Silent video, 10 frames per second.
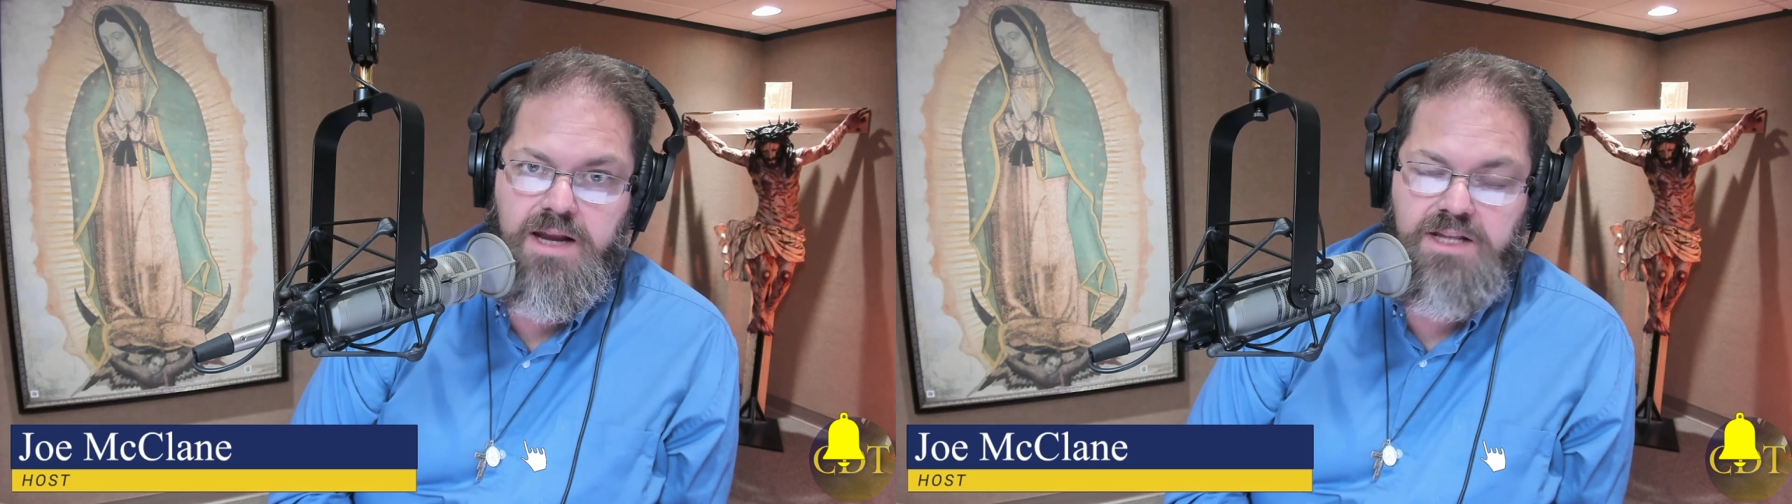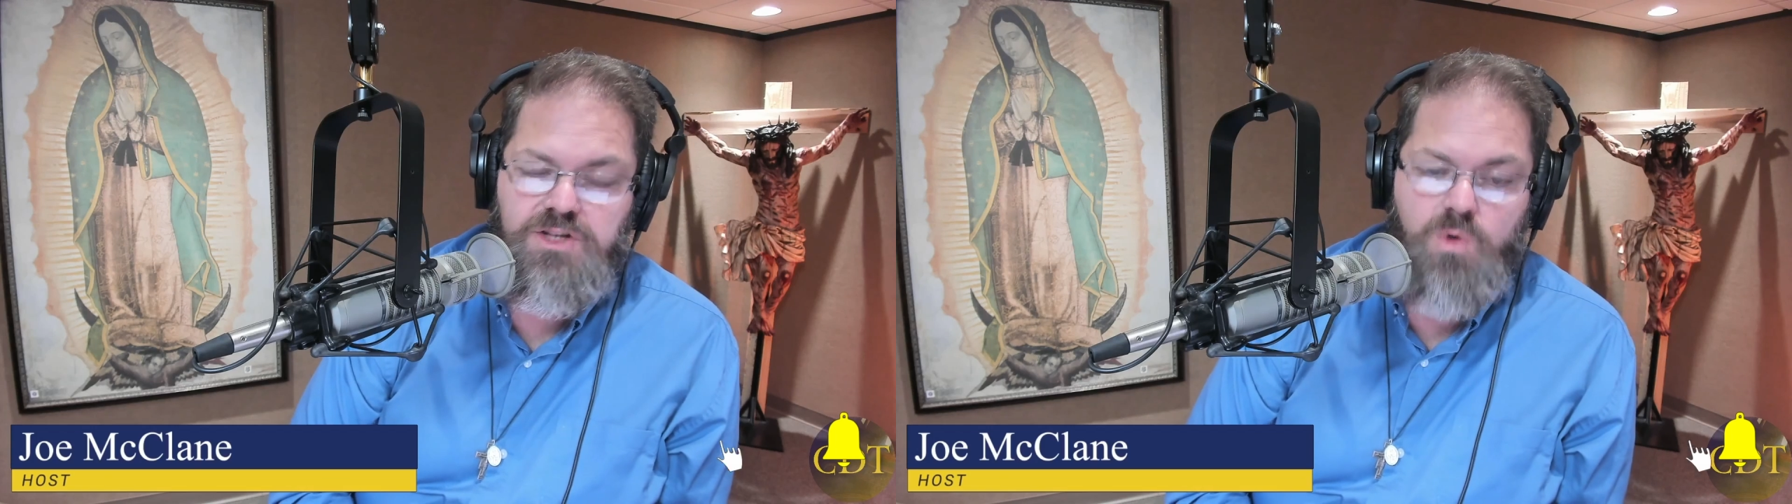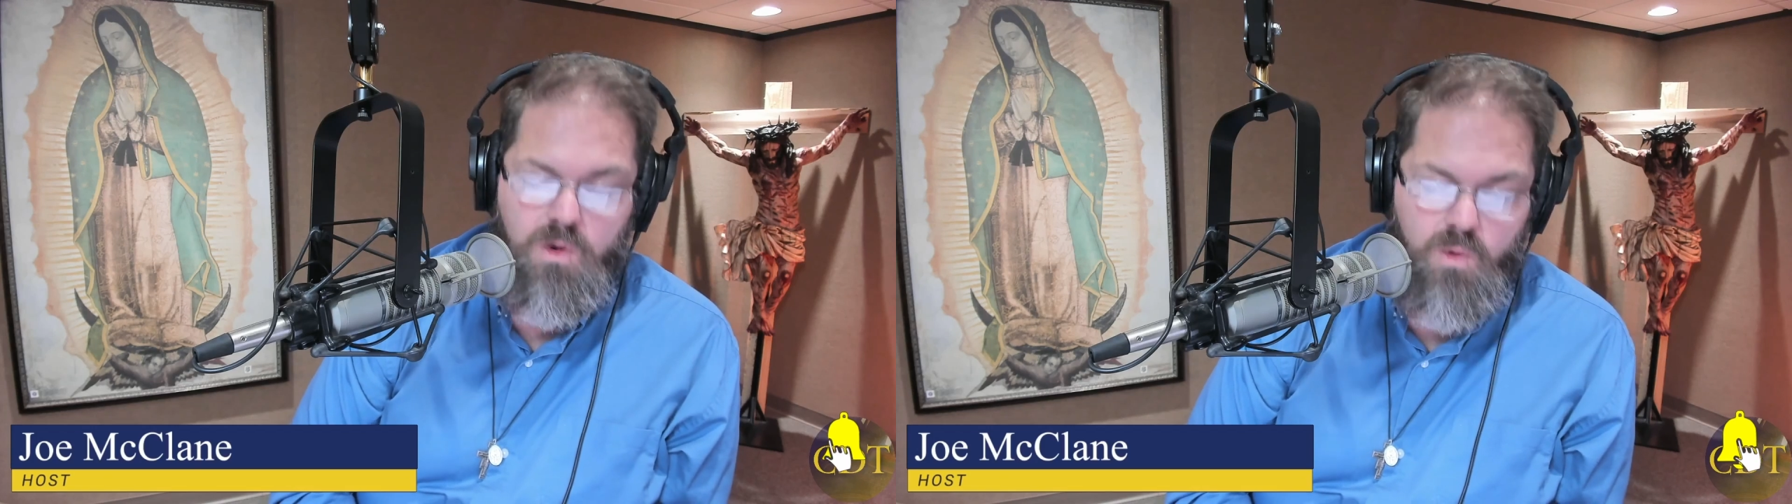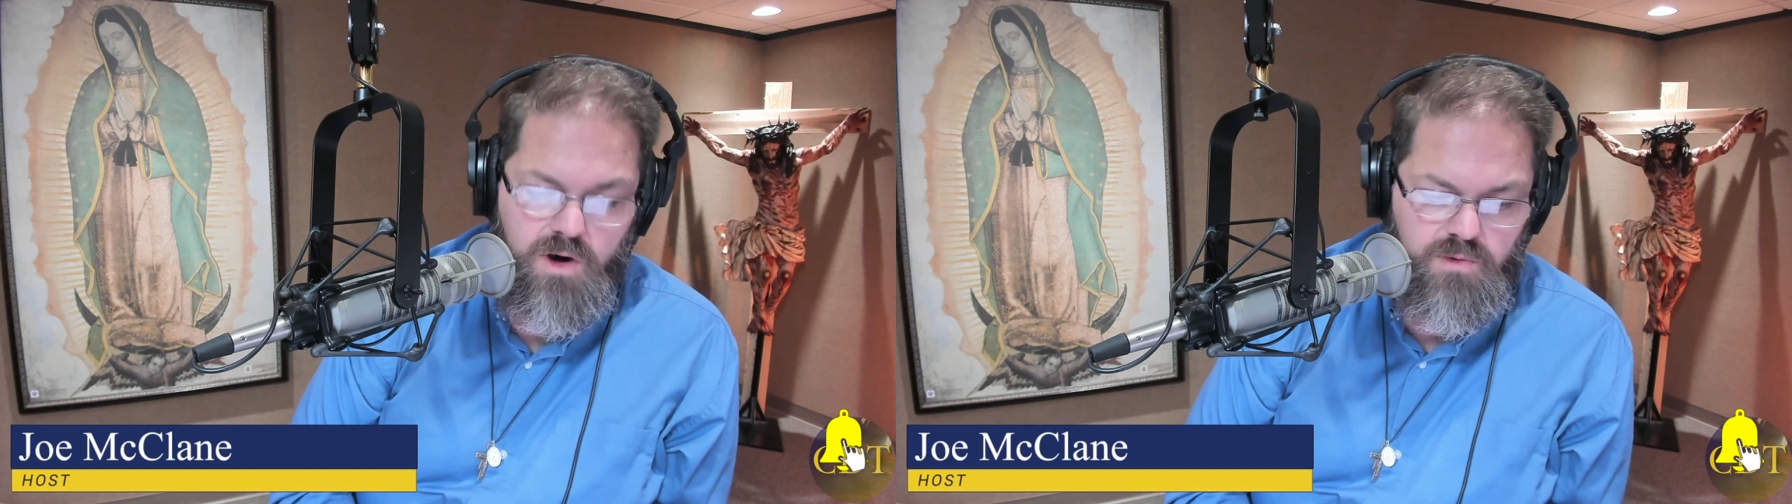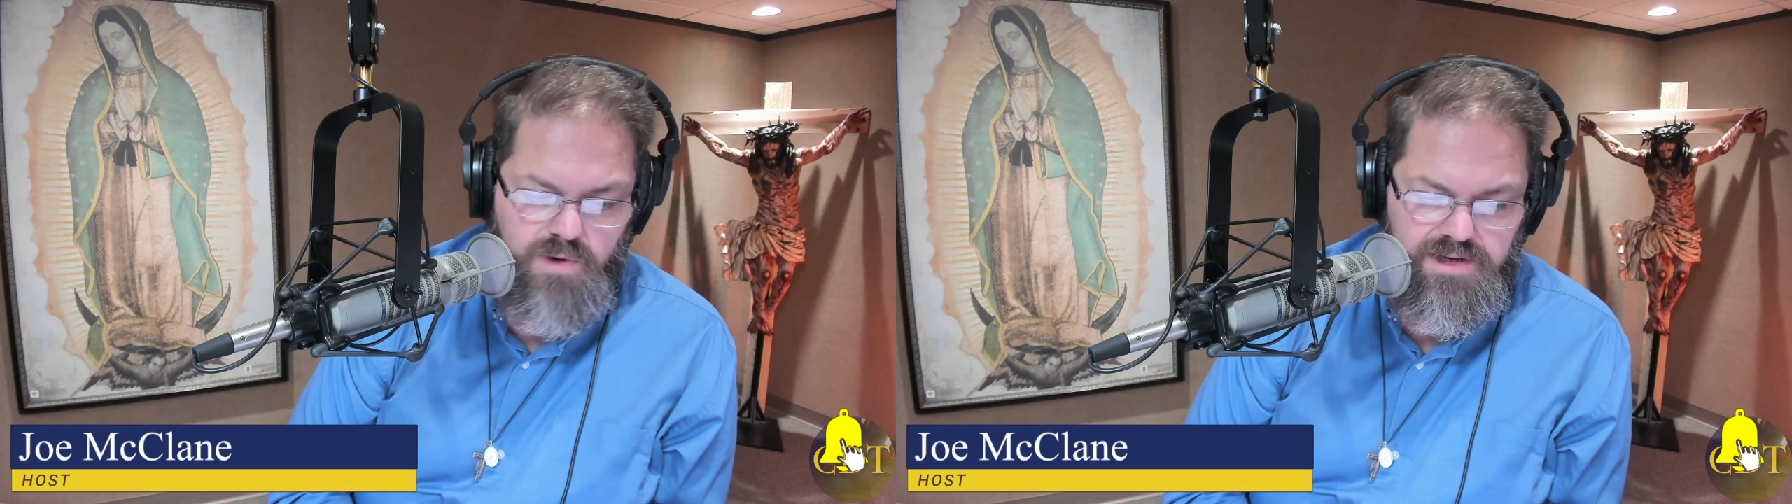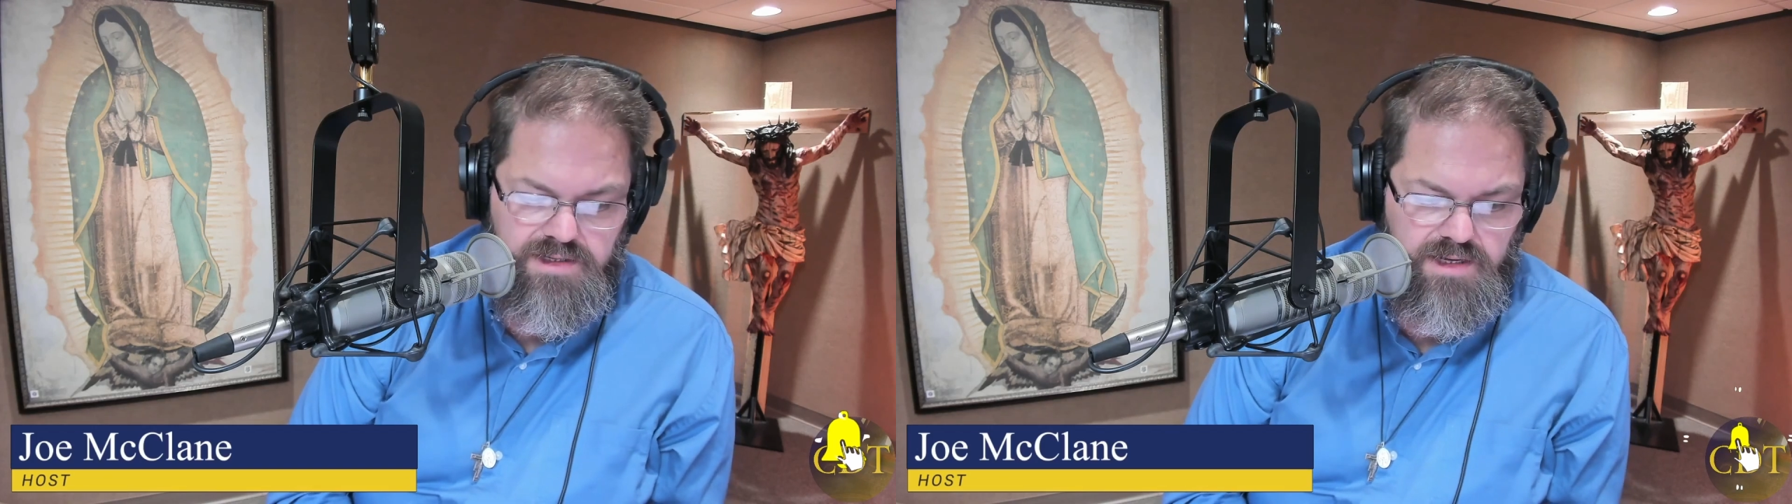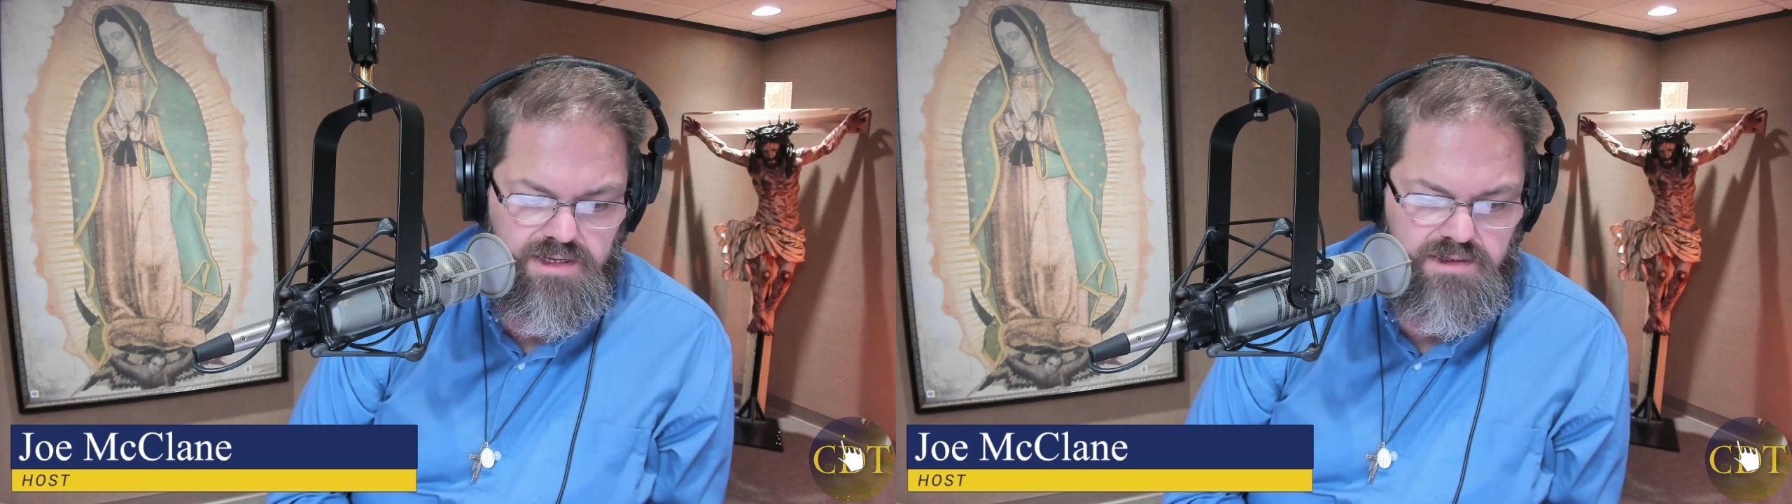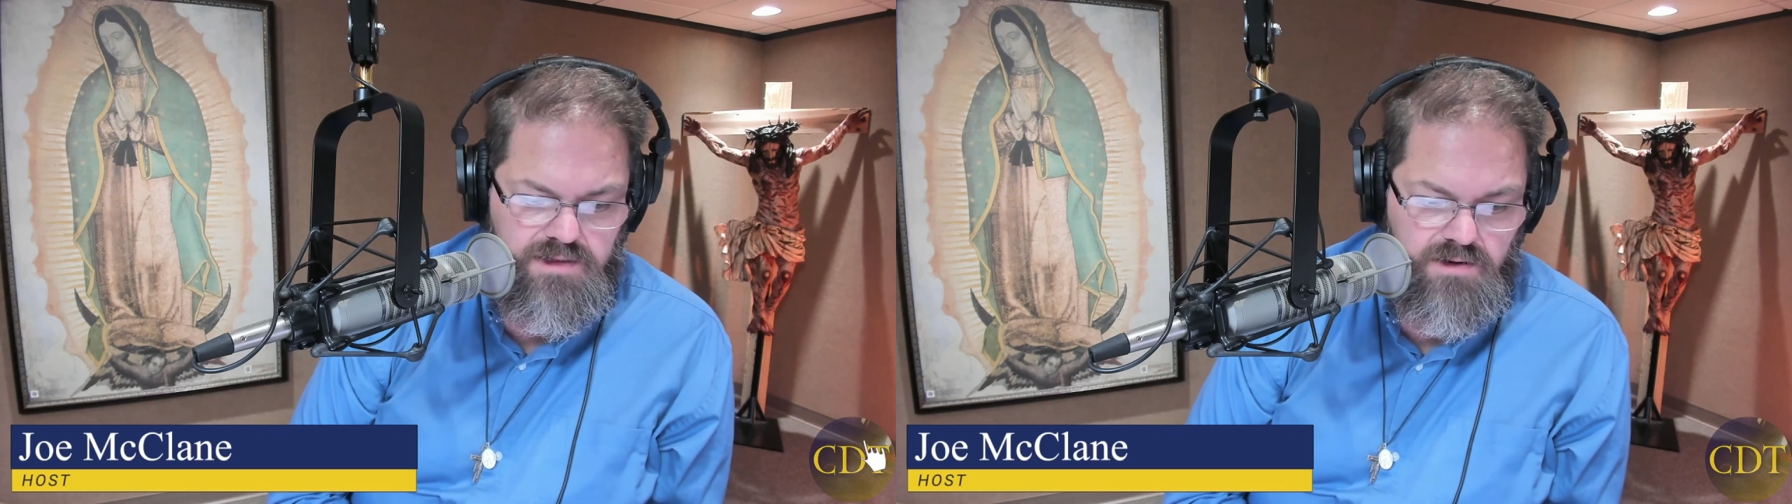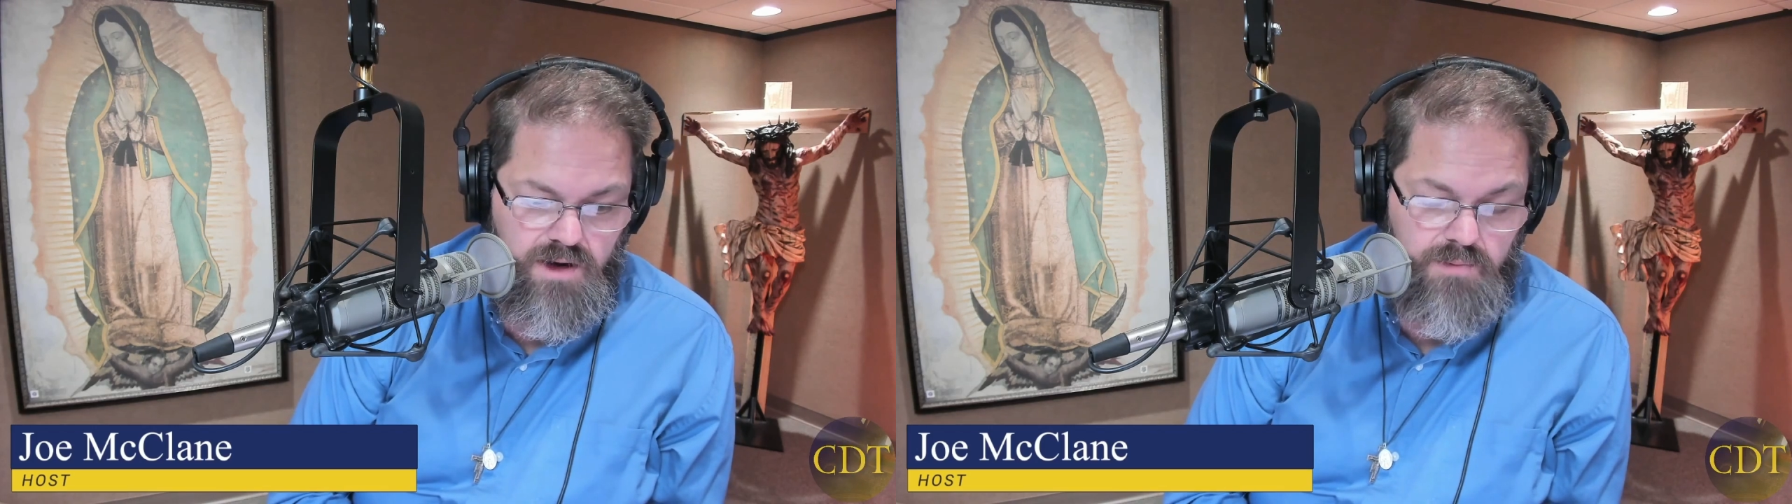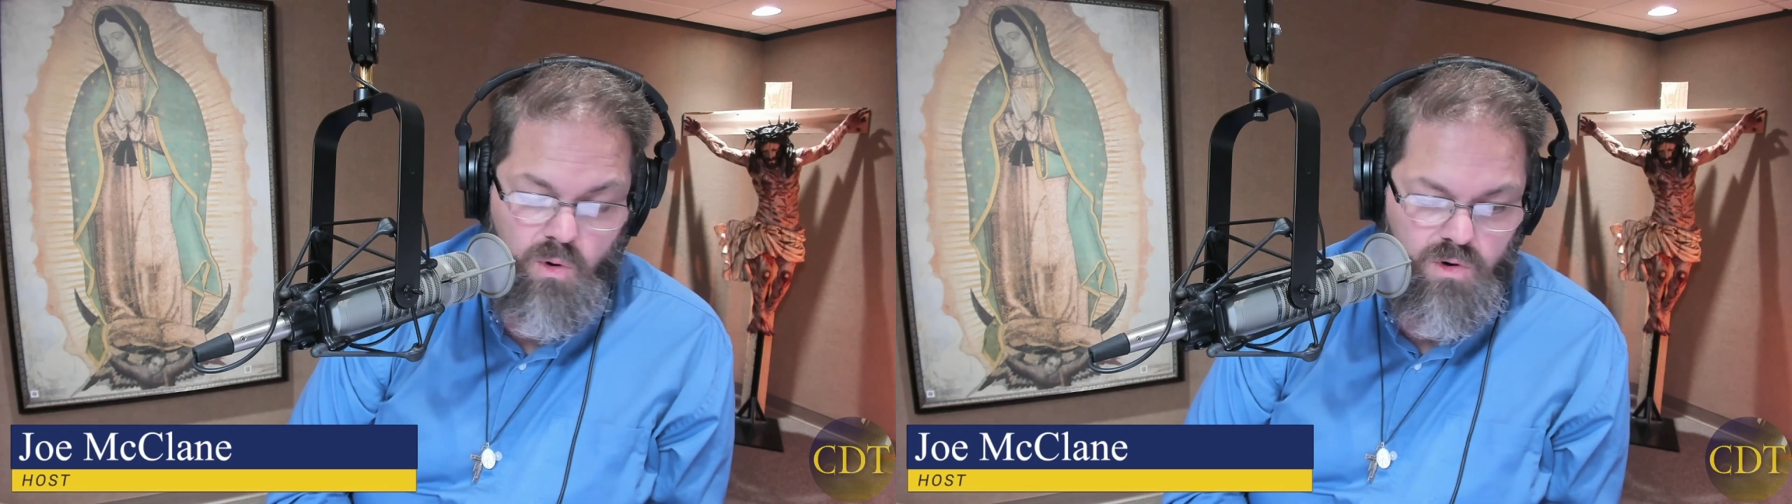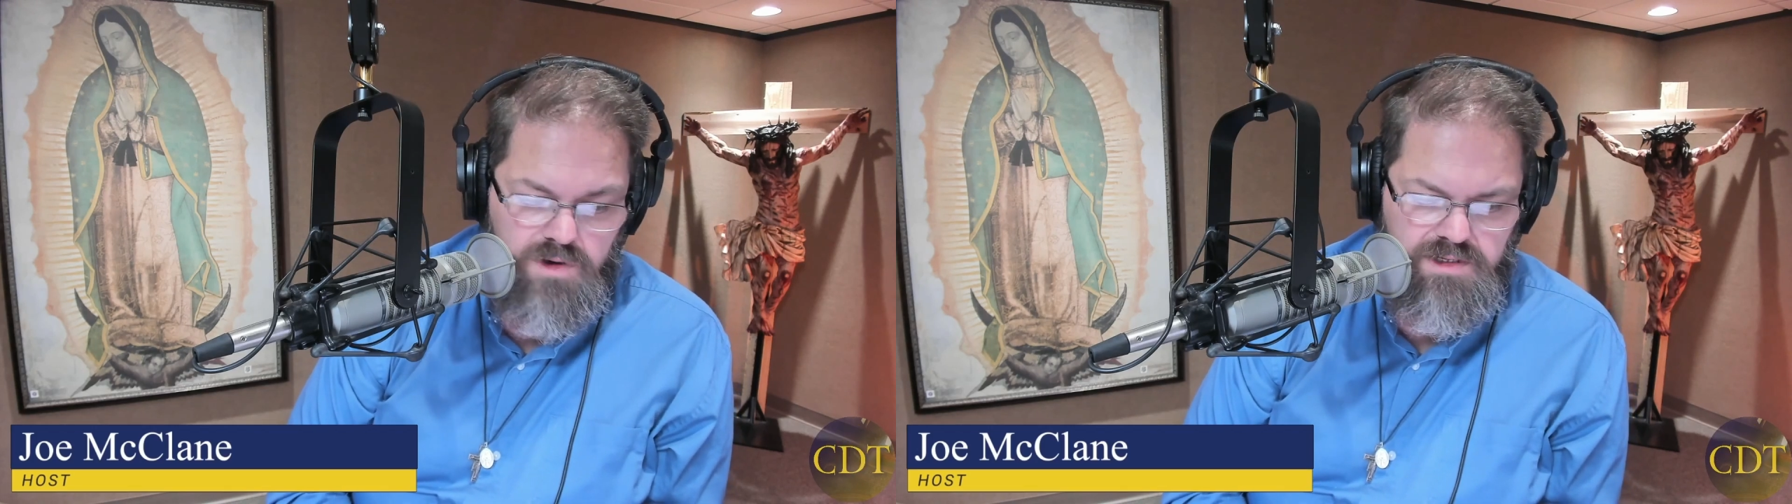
and into our waterways is abhorrent and